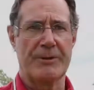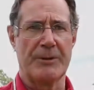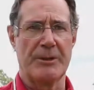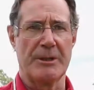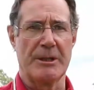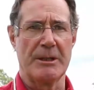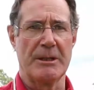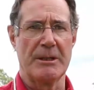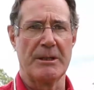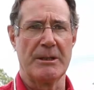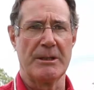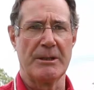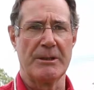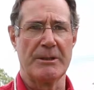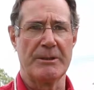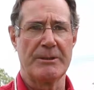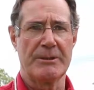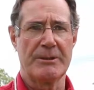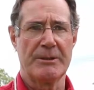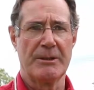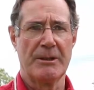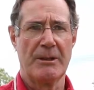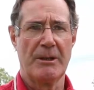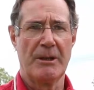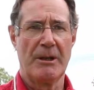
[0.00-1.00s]
3
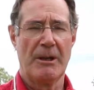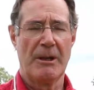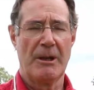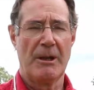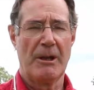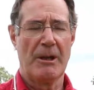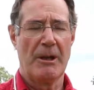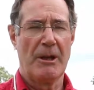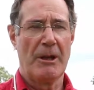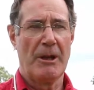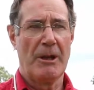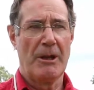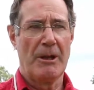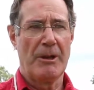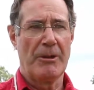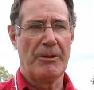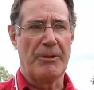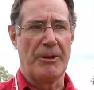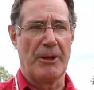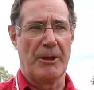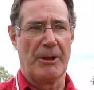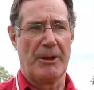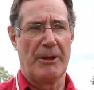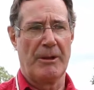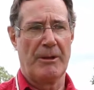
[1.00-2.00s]
years,
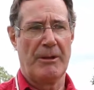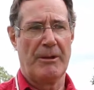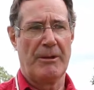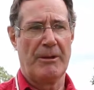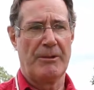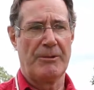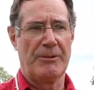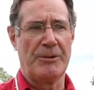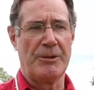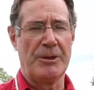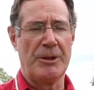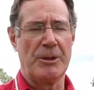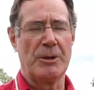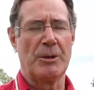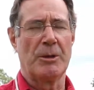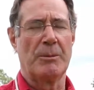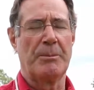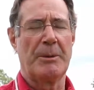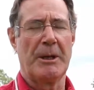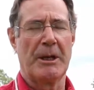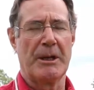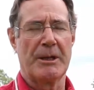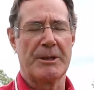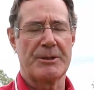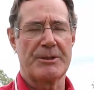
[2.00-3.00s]
the newer
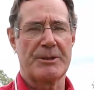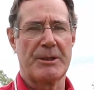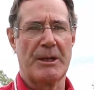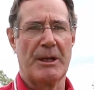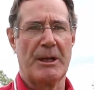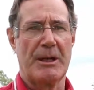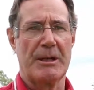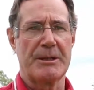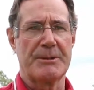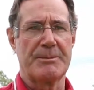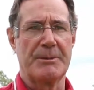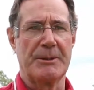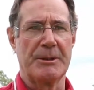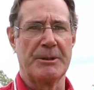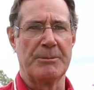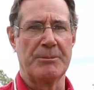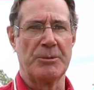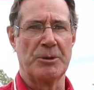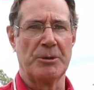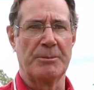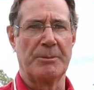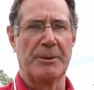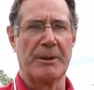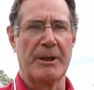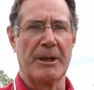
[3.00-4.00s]
pasture has been
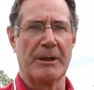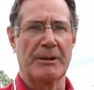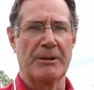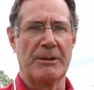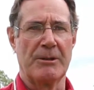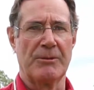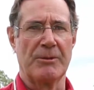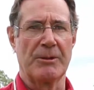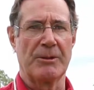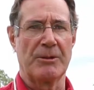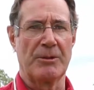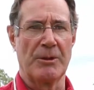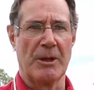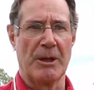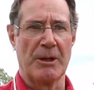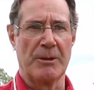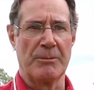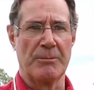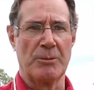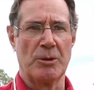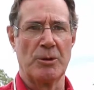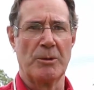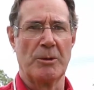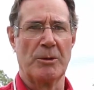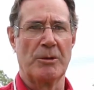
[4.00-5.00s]
more productive and grown
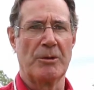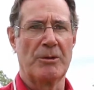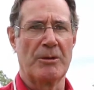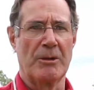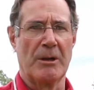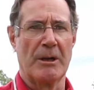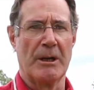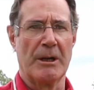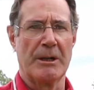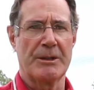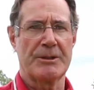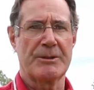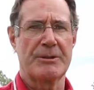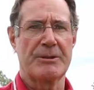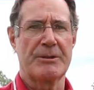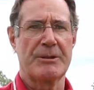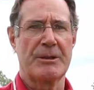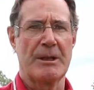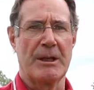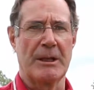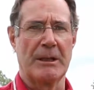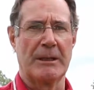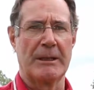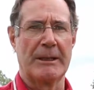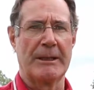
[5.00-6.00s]
more grass
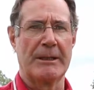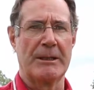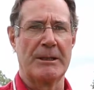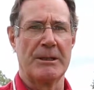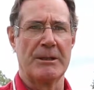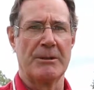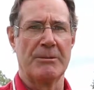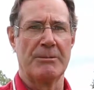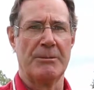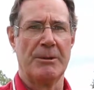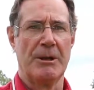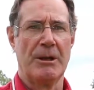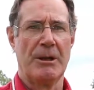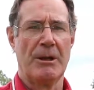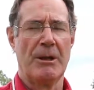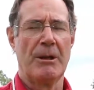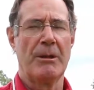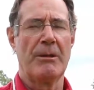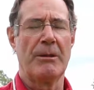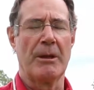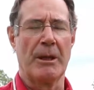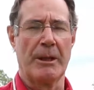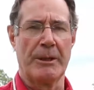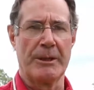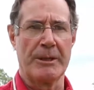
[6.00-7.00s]
and legume
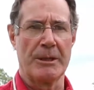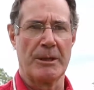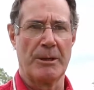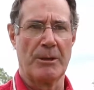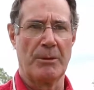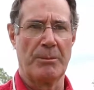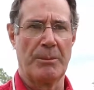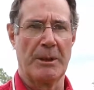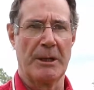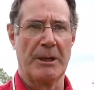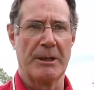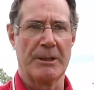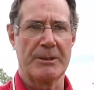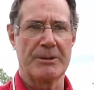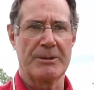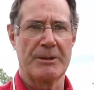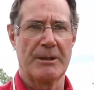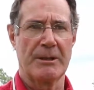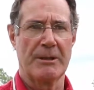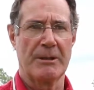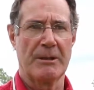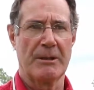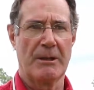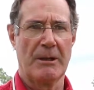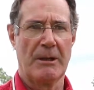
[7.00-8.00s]
than the old
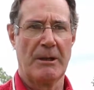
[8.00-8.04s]
pasture.